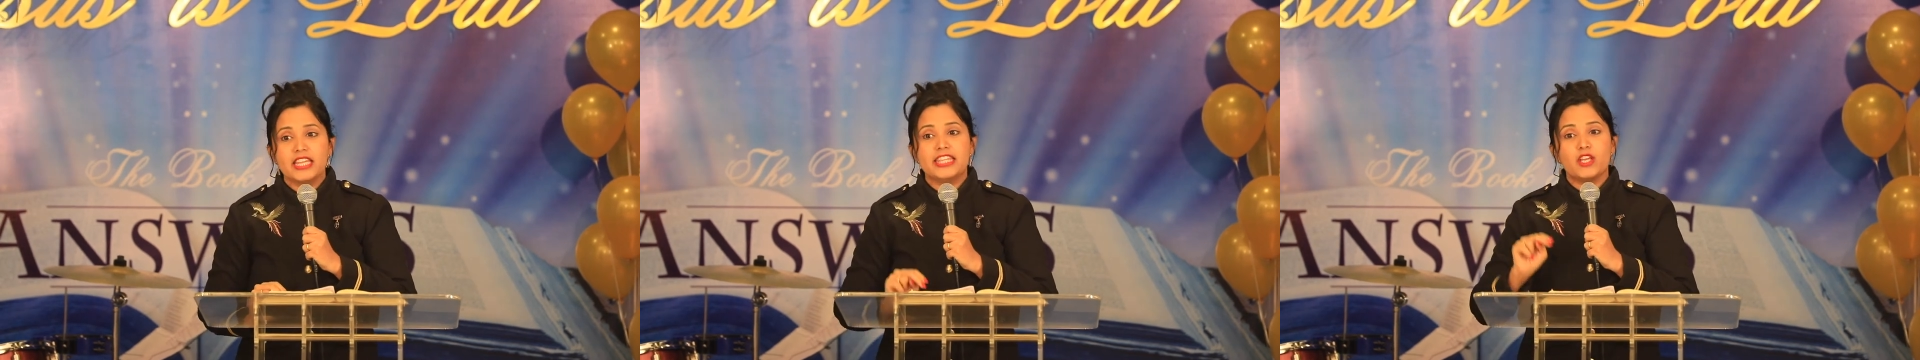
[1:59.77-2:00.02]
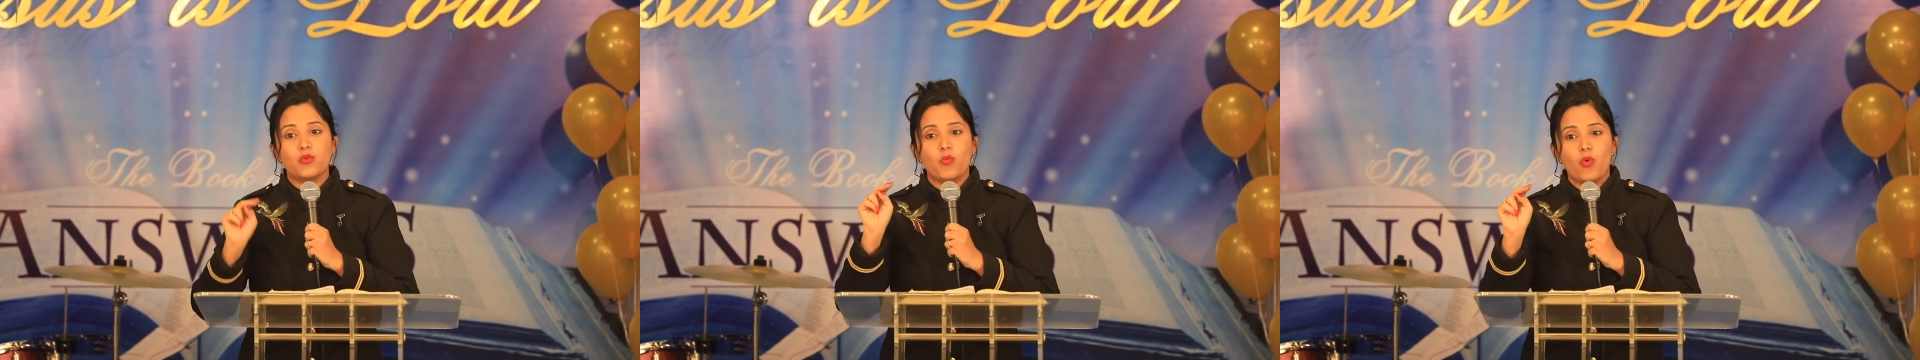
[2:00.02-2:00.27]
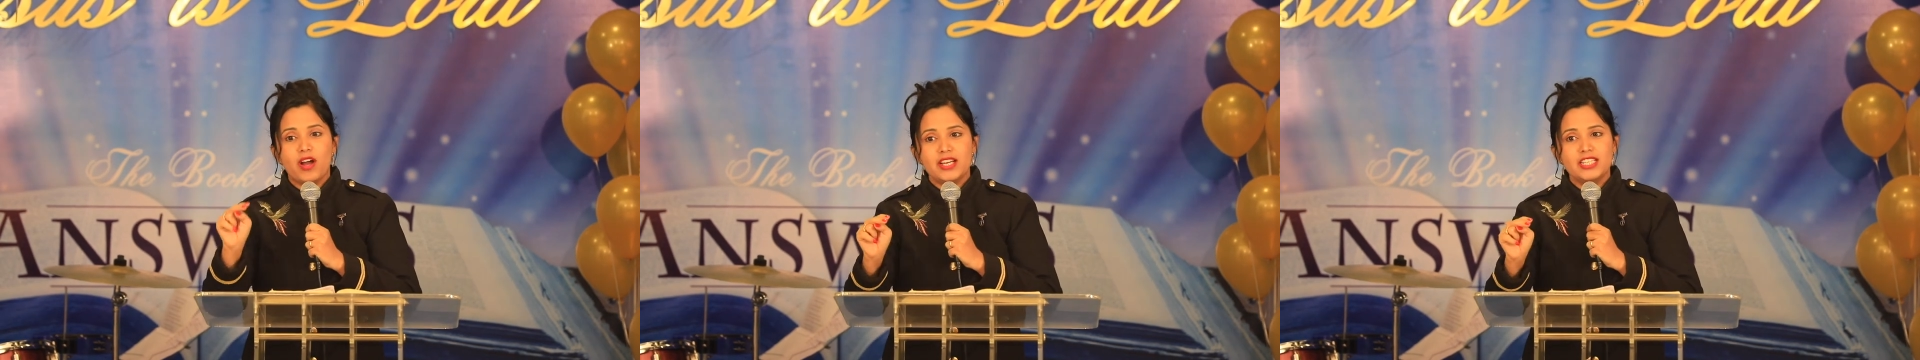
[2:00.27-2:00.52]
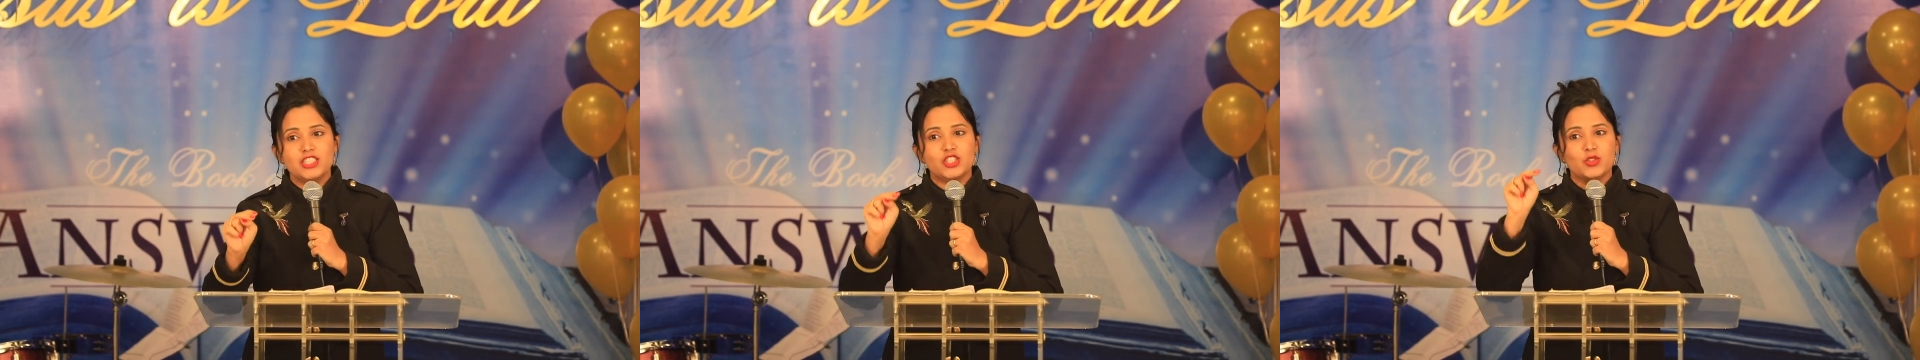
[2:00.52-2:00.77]
then
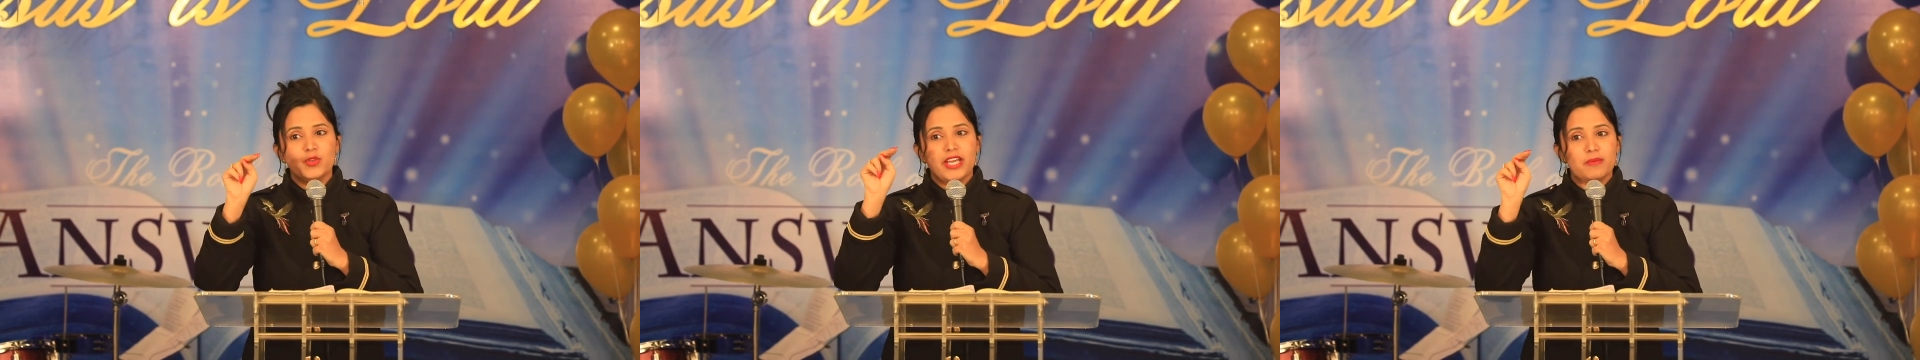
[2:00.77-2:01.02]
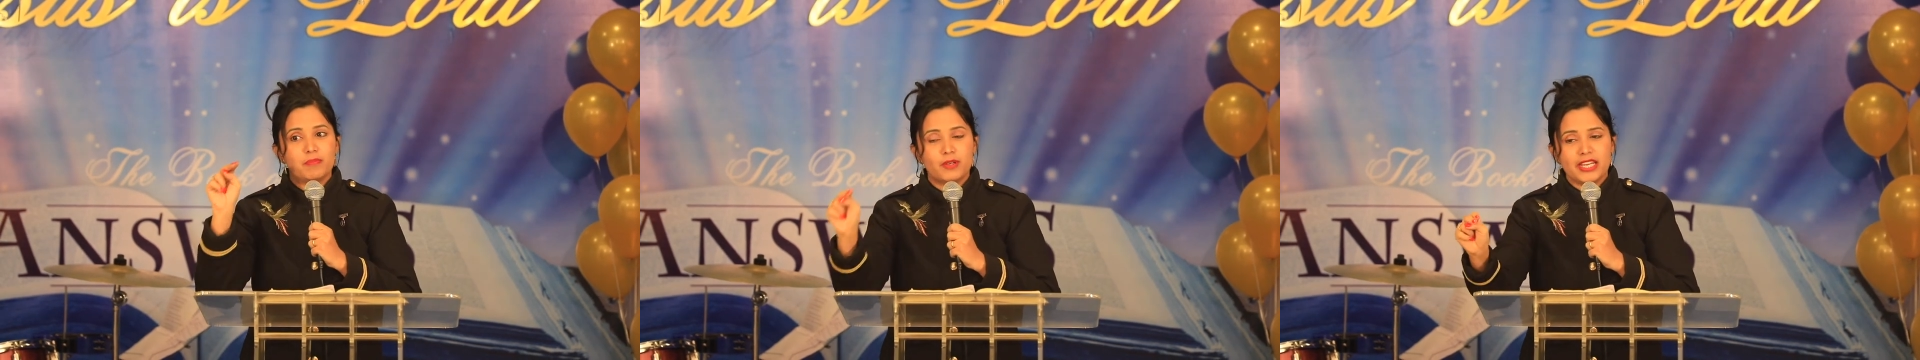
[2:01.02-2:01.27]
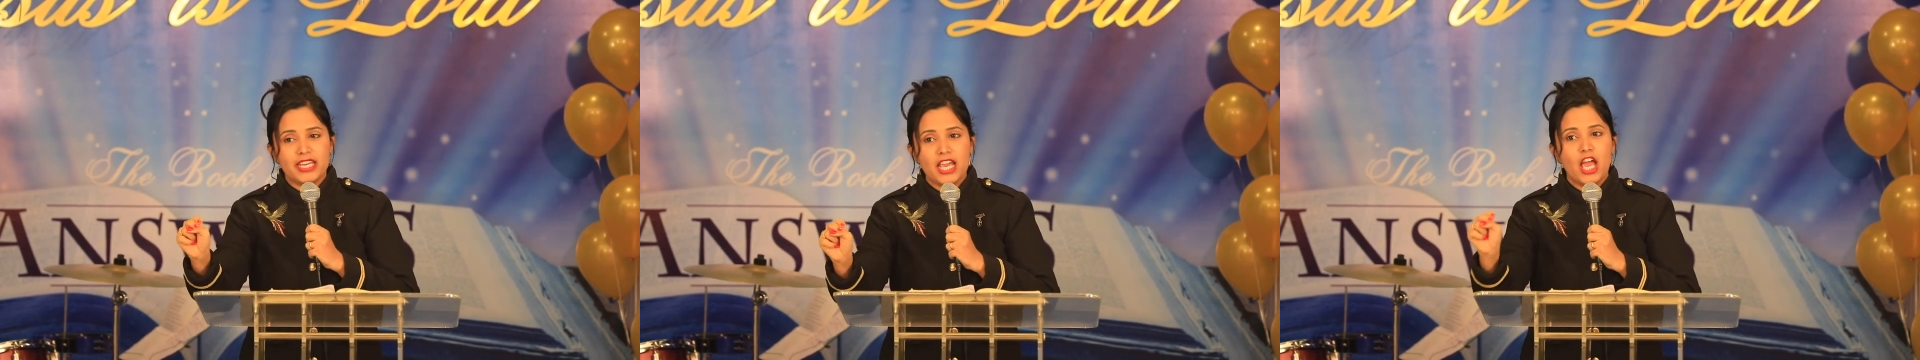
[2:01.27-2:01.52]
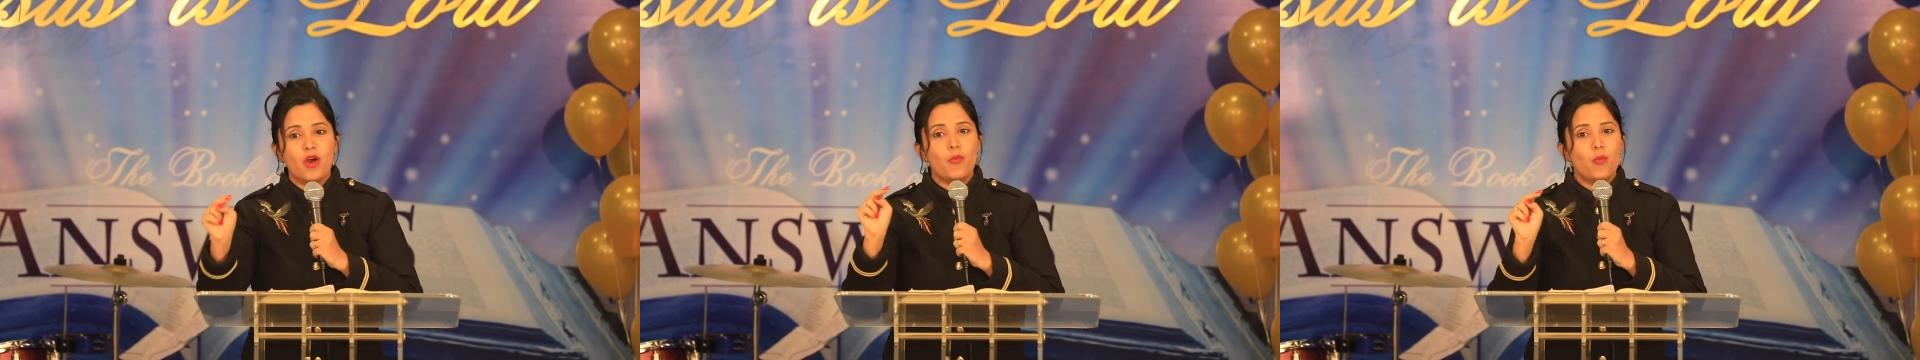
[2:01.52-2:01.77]
why should I pray?